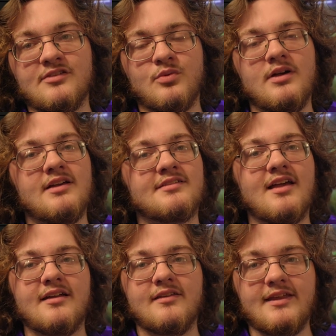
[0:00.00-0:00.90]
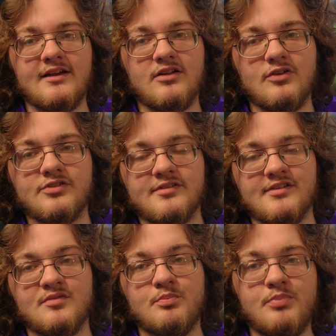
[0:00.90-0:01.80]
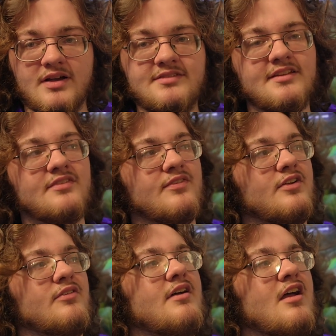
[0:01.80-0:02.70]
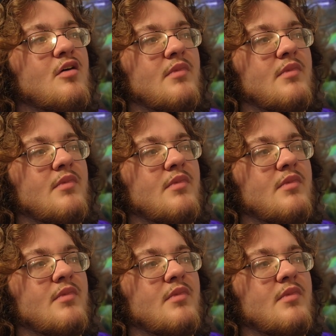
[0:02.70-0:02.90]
guess what? A side of the enclosure is busted through.